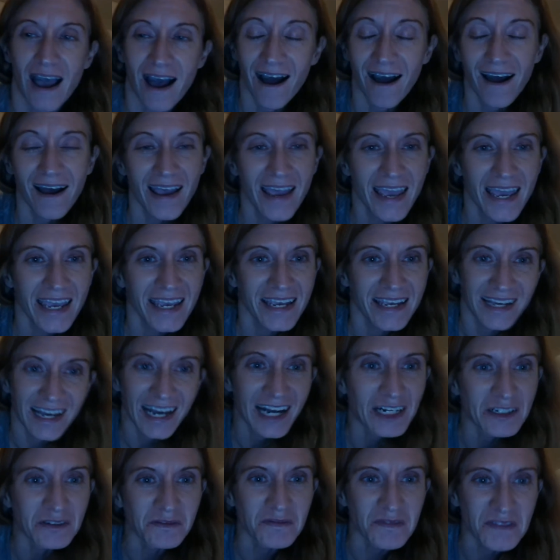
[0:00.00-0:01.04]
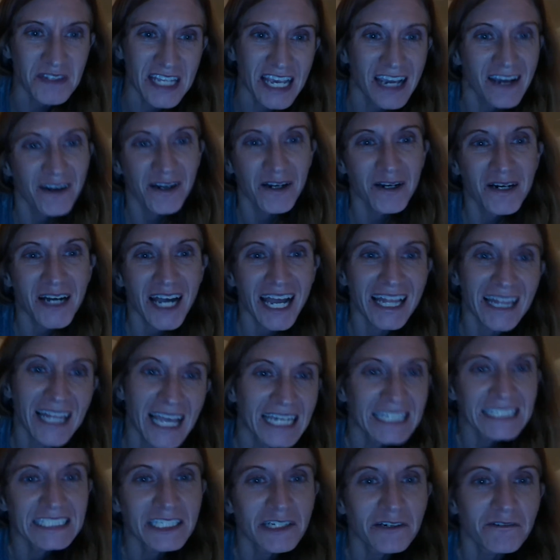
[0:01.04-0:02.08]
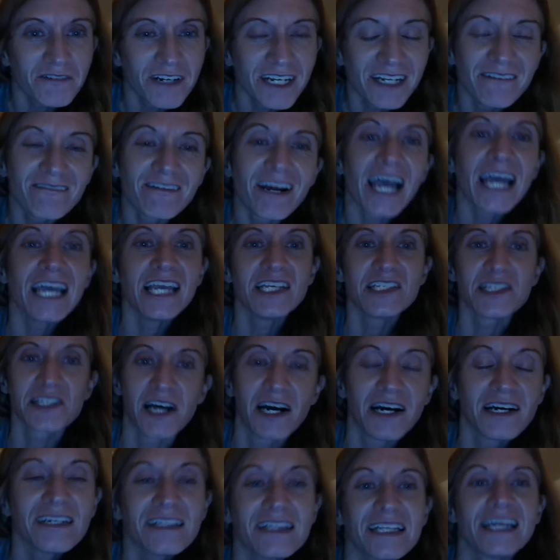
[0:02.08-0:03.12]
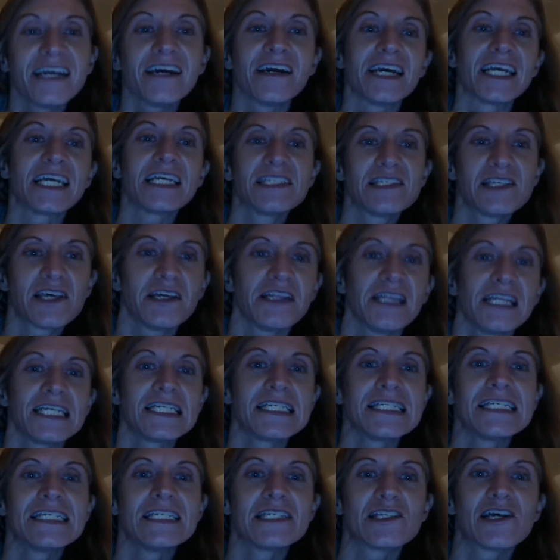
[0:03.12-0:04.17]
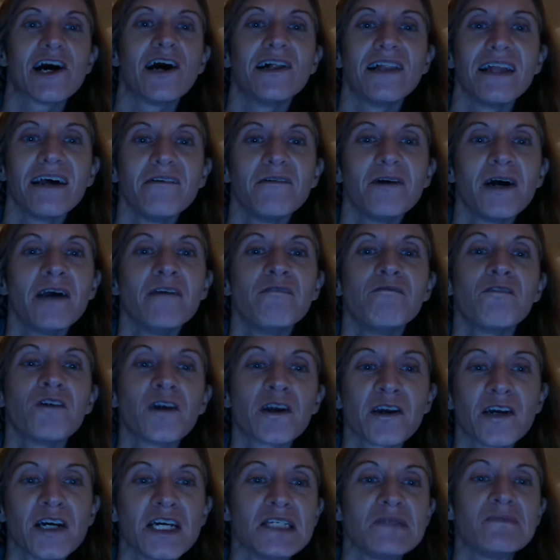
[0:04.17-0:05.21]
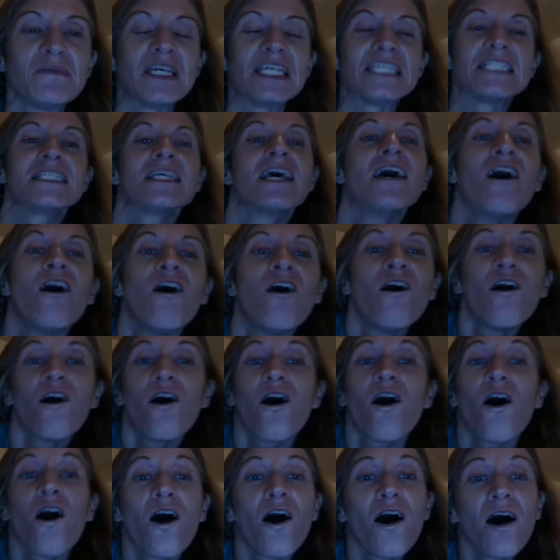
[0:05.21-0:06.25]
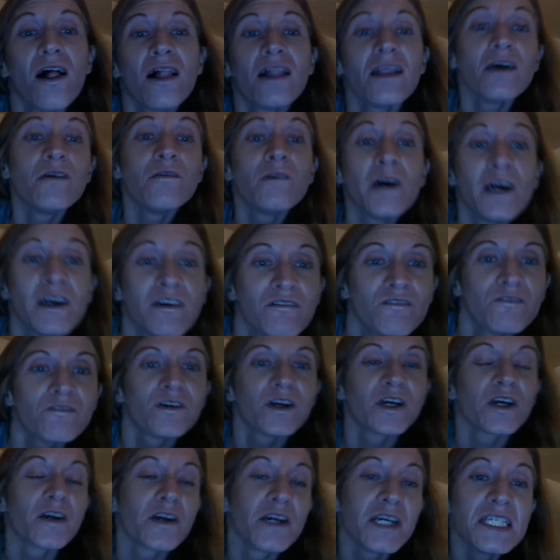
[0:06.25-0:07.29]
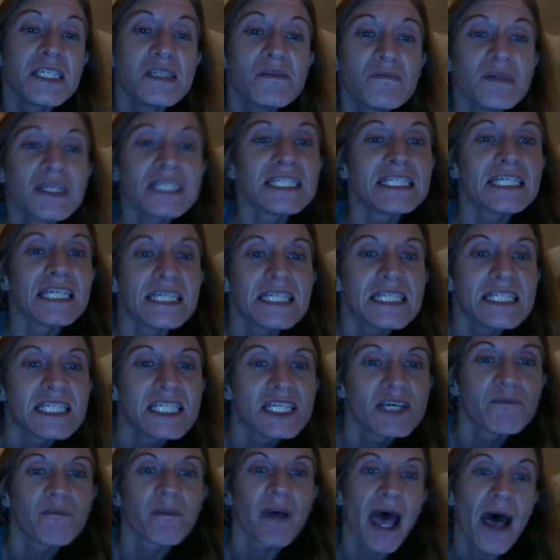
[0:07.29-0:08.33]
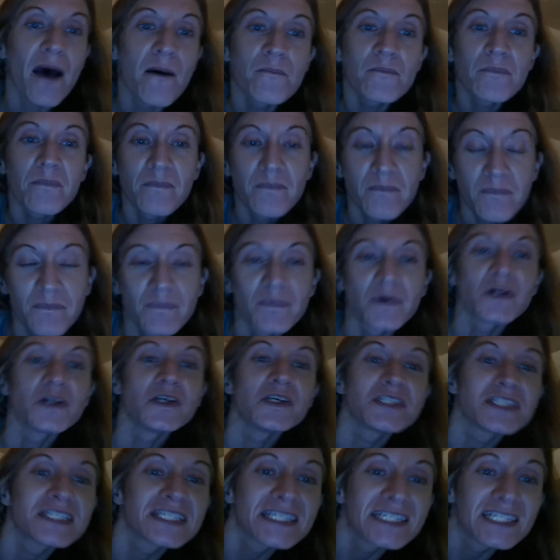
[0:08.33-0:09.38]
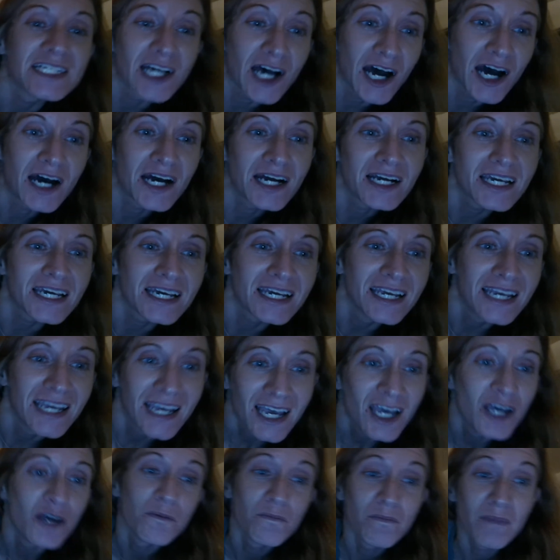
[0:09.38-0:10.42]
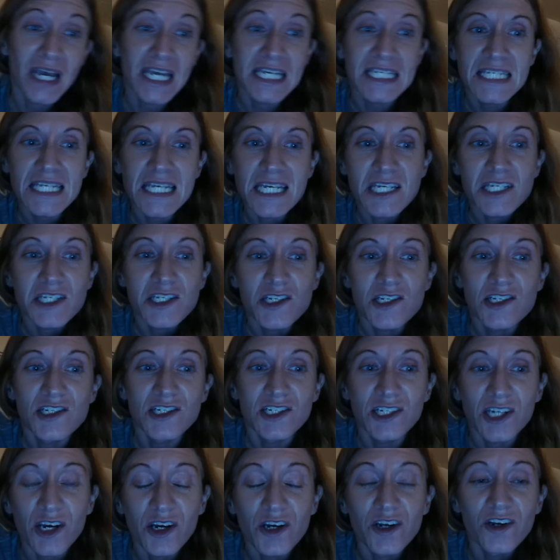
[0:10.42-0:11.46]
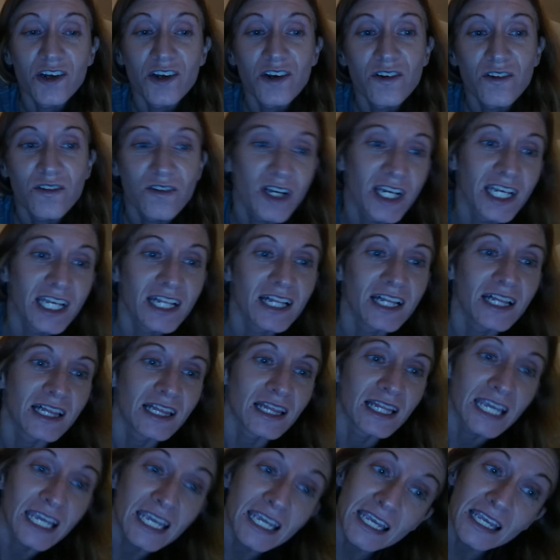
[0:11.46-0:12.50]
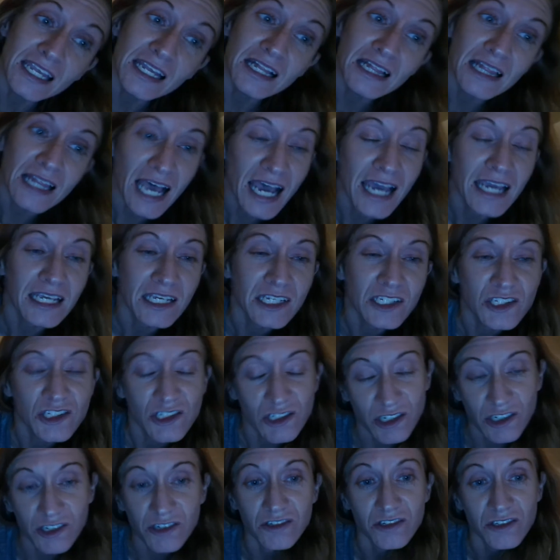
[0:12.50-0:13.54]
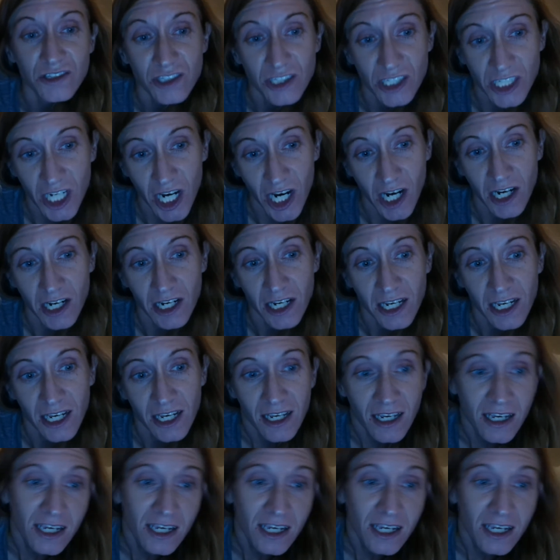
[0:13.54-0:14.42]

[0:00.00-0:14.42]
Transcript: Hi. Um, so I like to rewrite song lyrics. So this is all I want for Christmas. All I want for Christmas is some apple stock. My sister really likes to talk.